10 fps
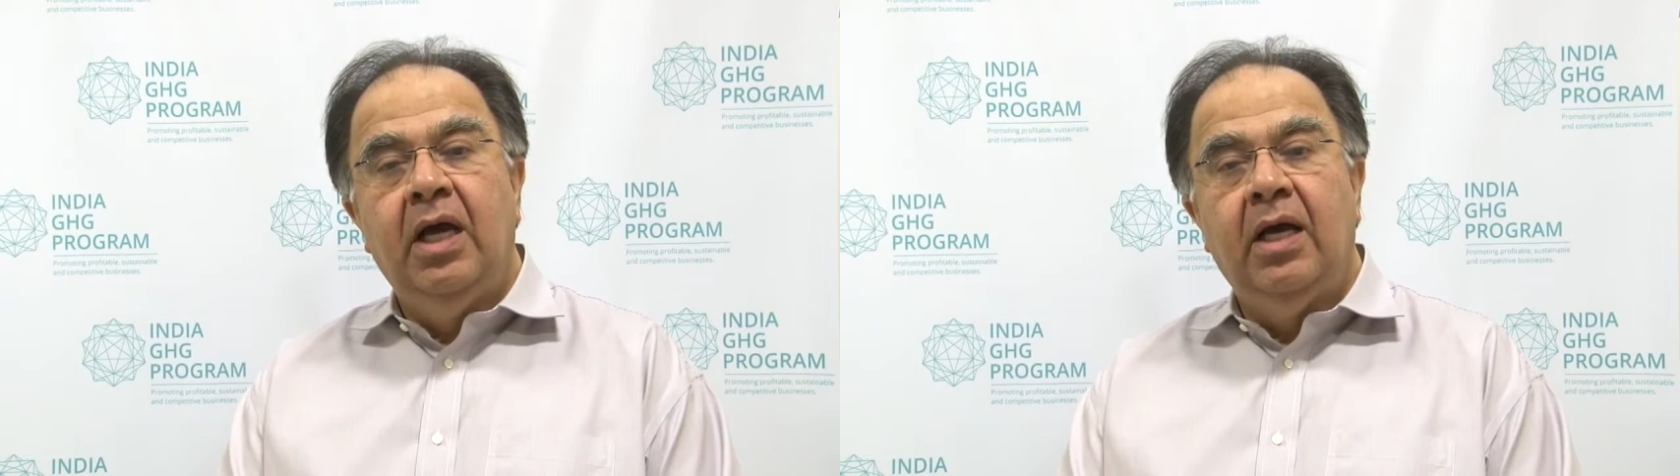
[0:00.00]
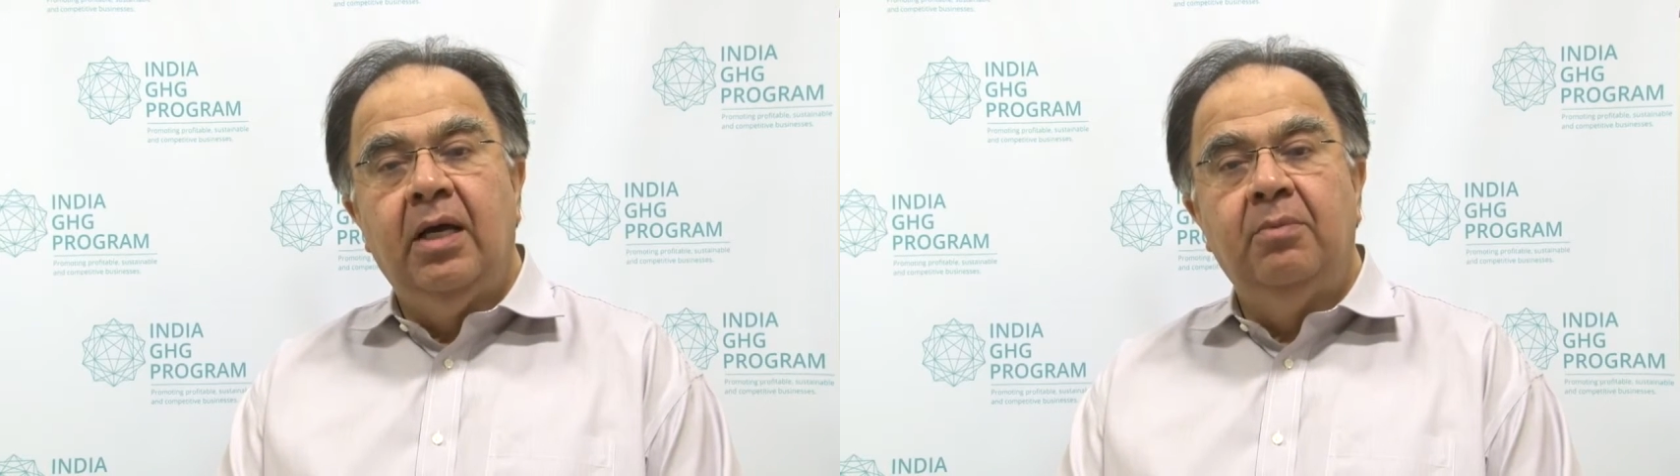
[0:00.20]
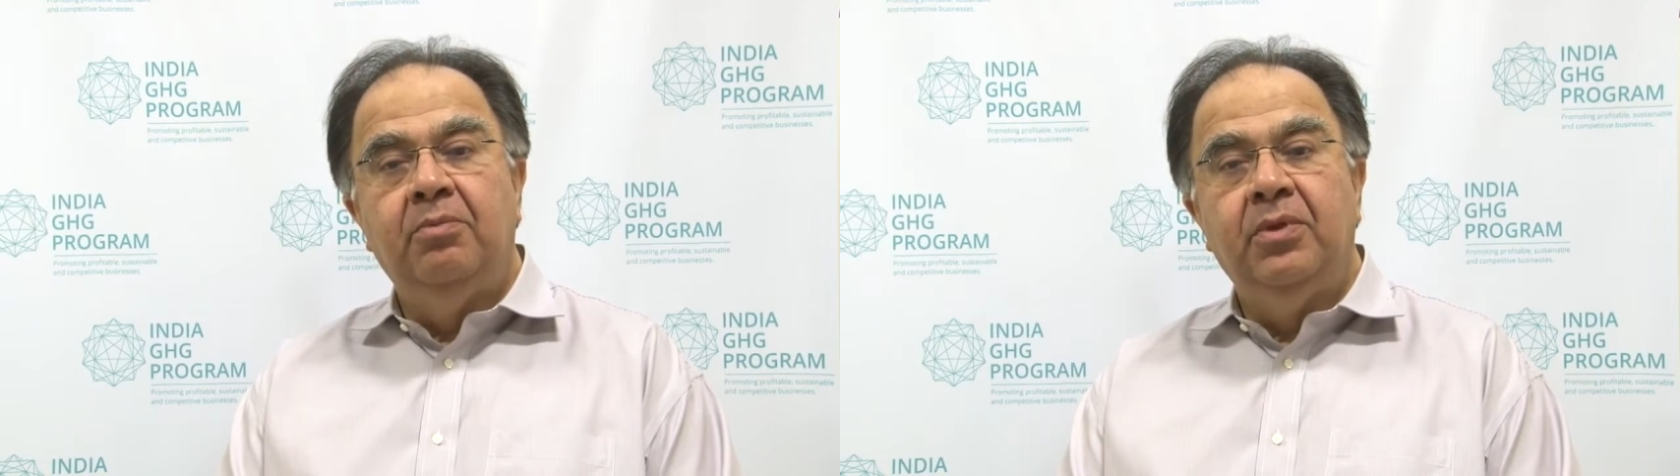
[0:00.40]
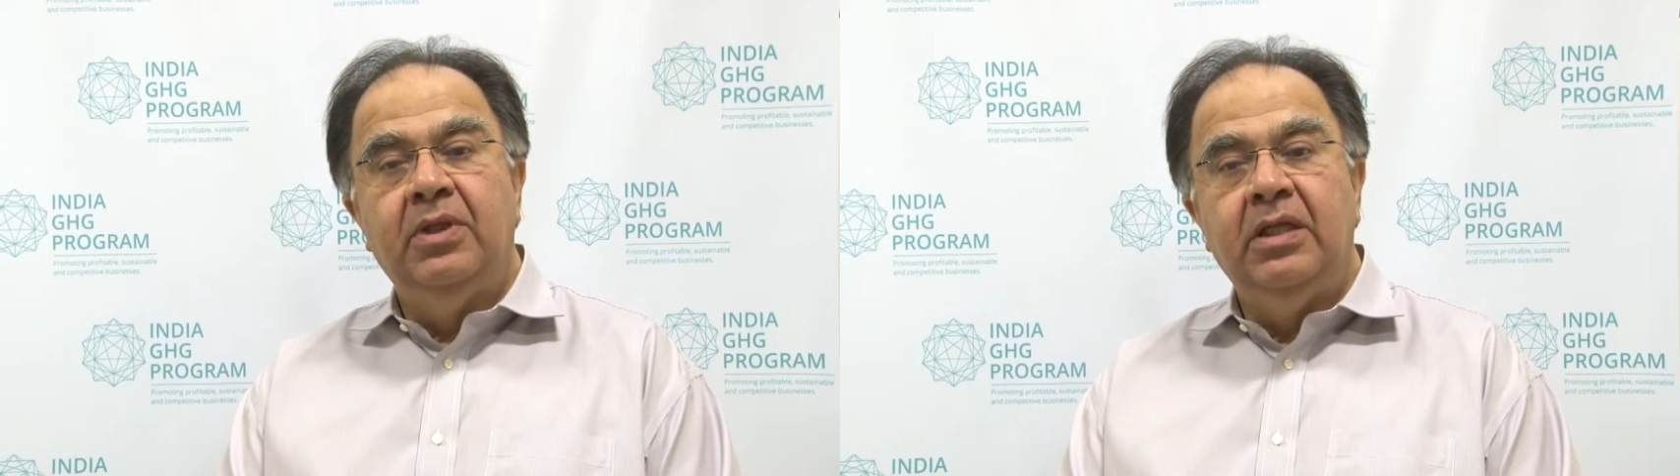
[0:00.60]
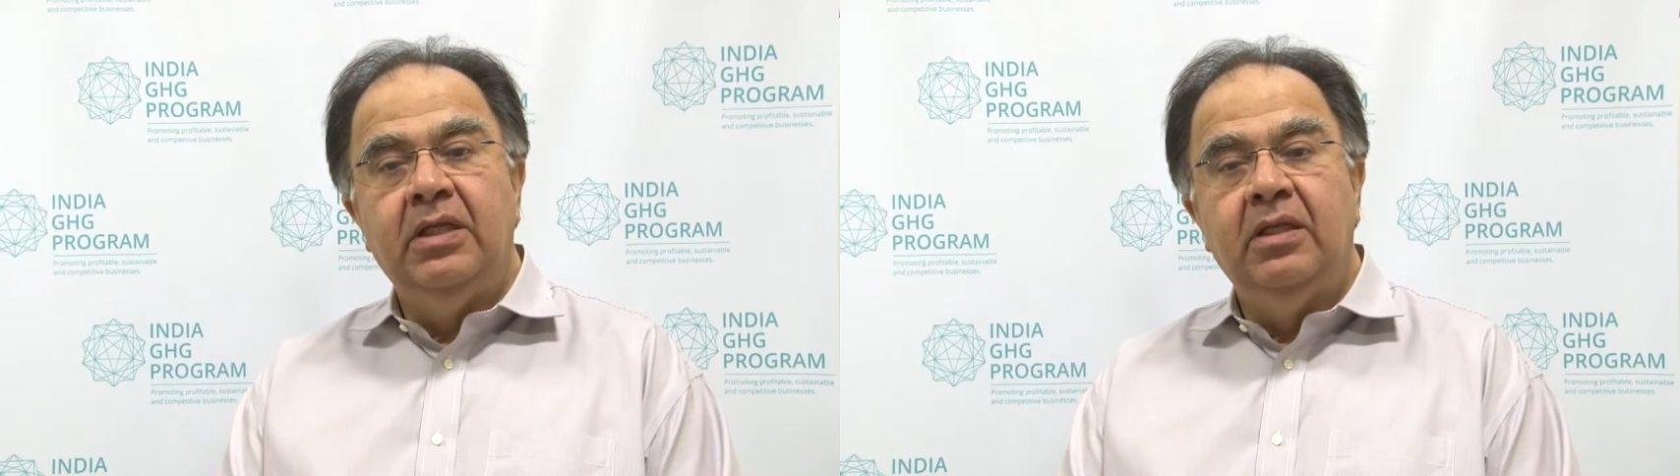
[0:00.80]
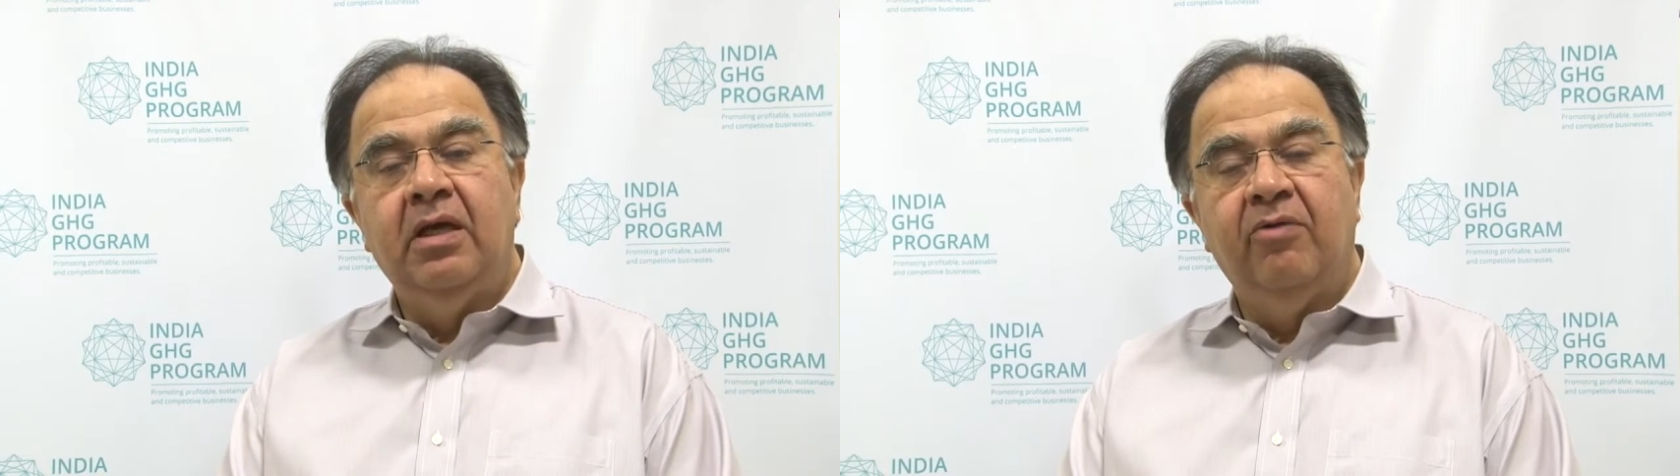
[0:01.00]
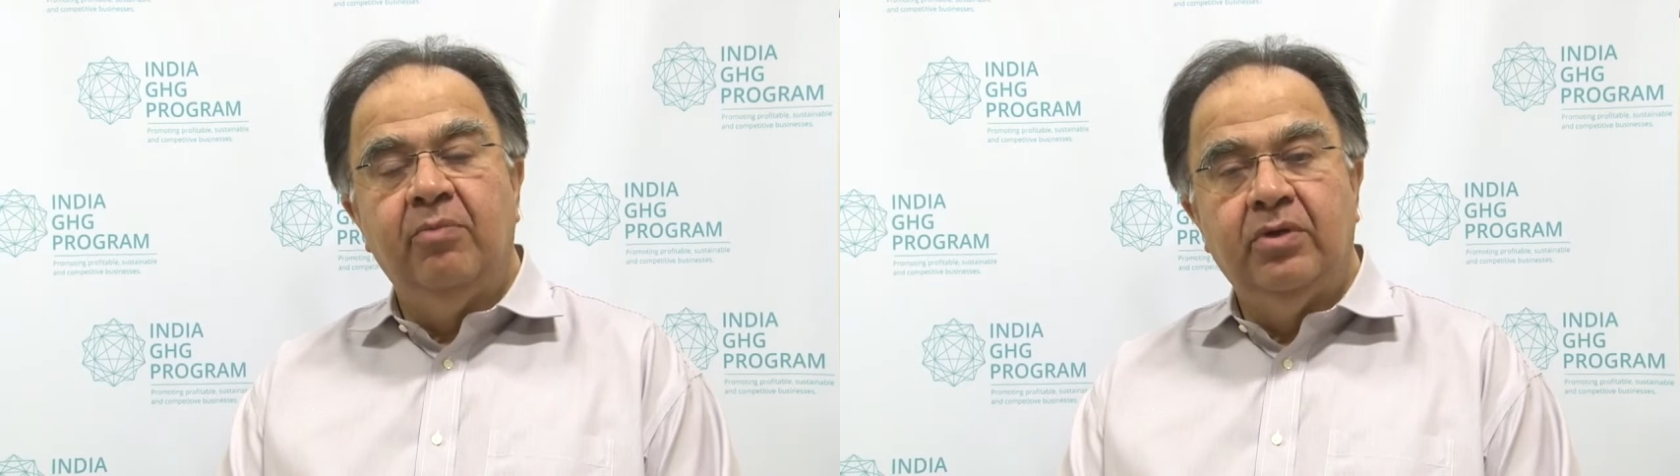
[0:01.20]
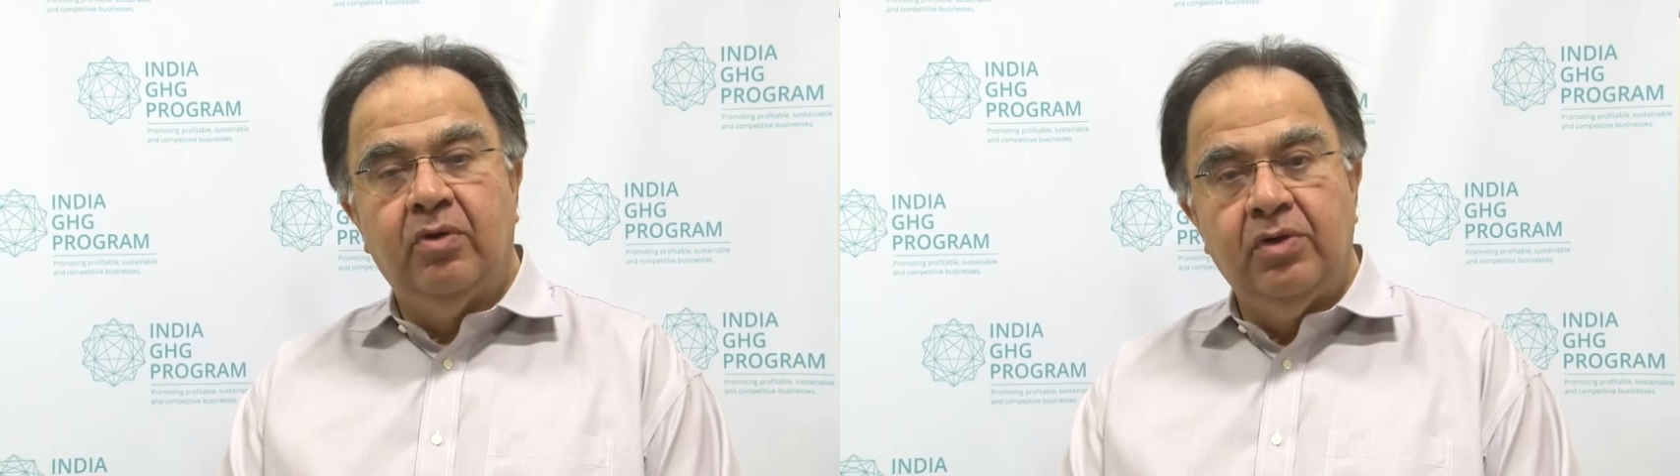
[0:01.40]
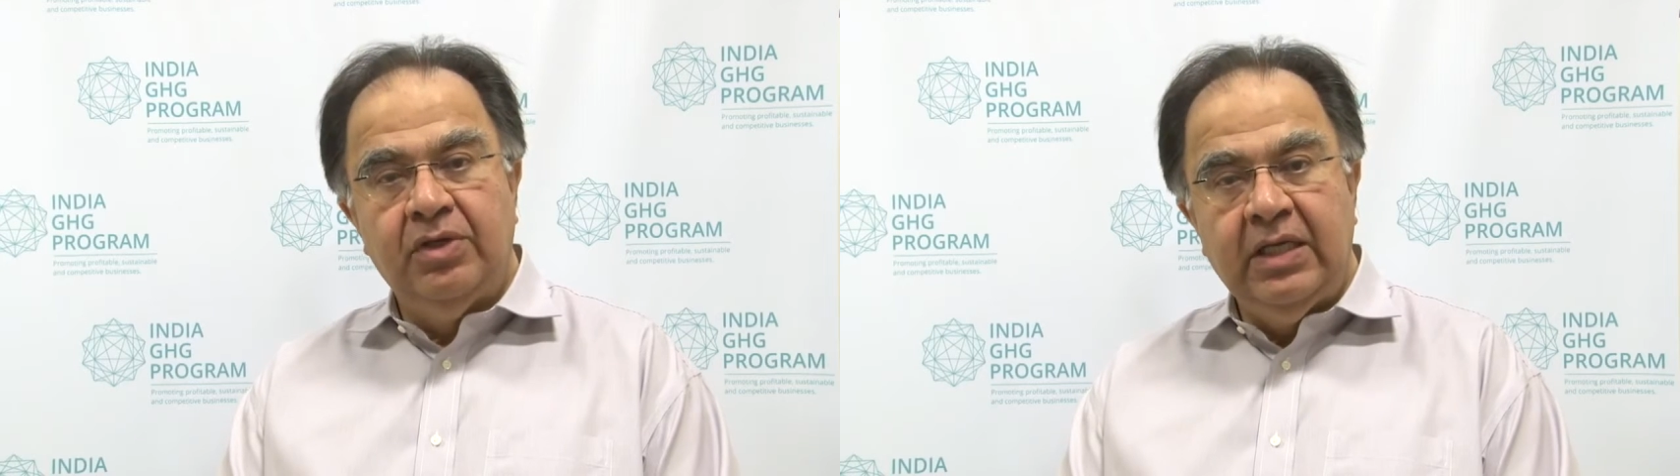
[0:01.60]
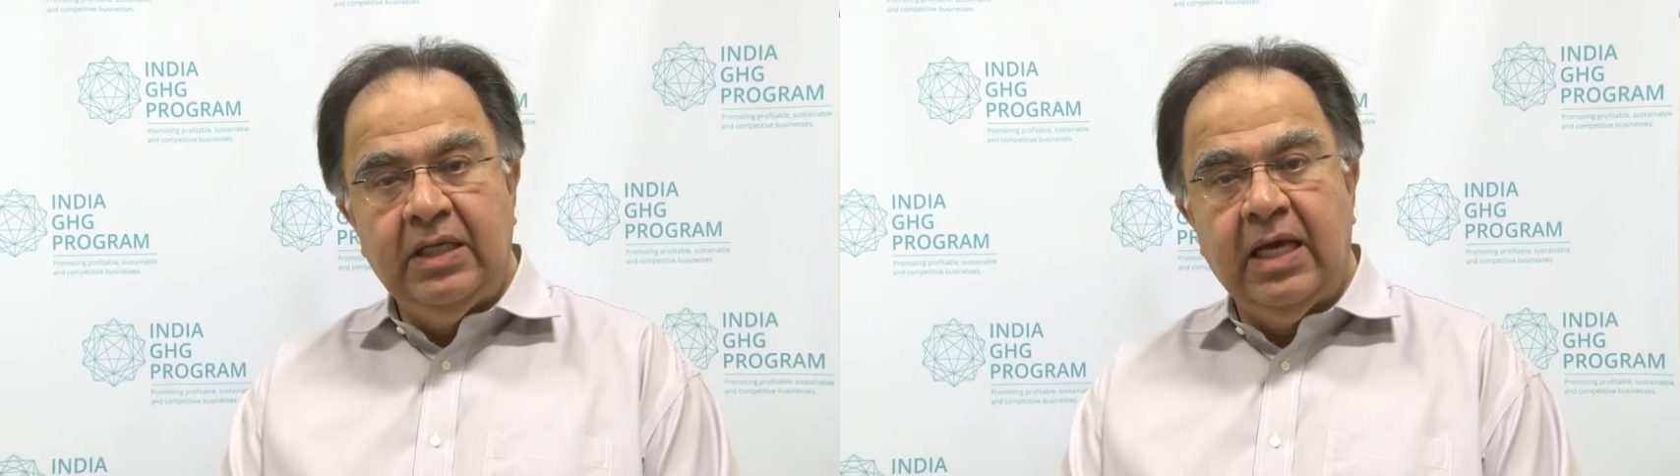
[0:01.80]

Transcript: The government already